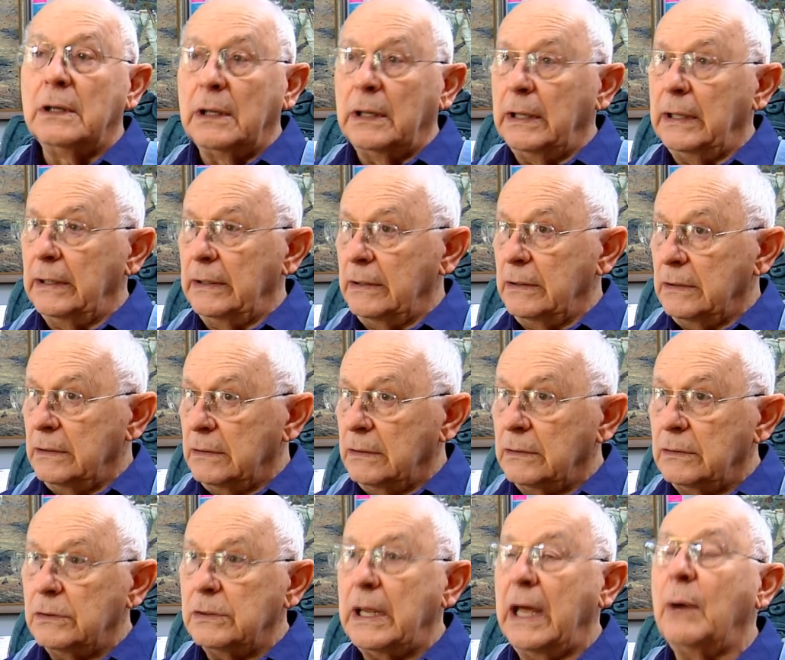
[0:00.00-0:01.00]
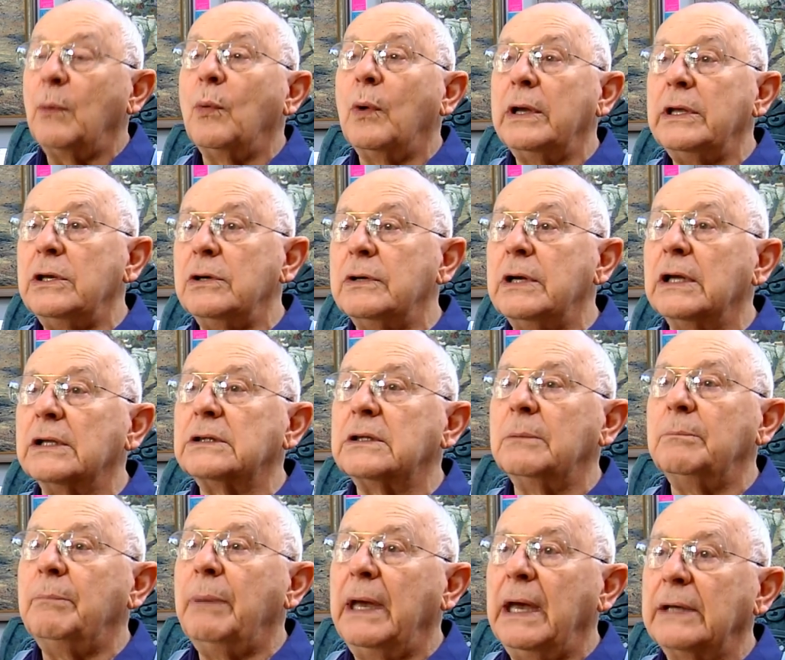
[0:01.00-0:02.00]
and that way you get the
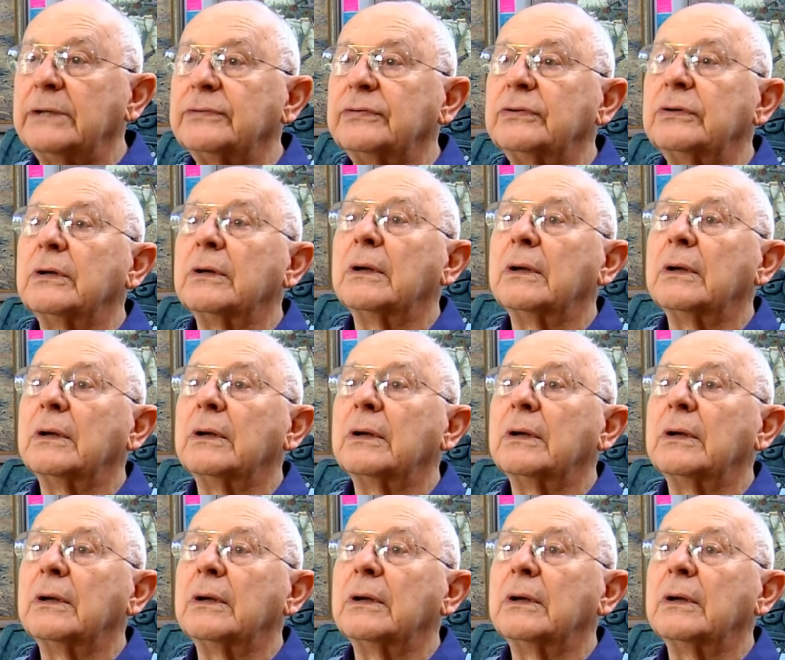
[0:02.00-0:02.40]
best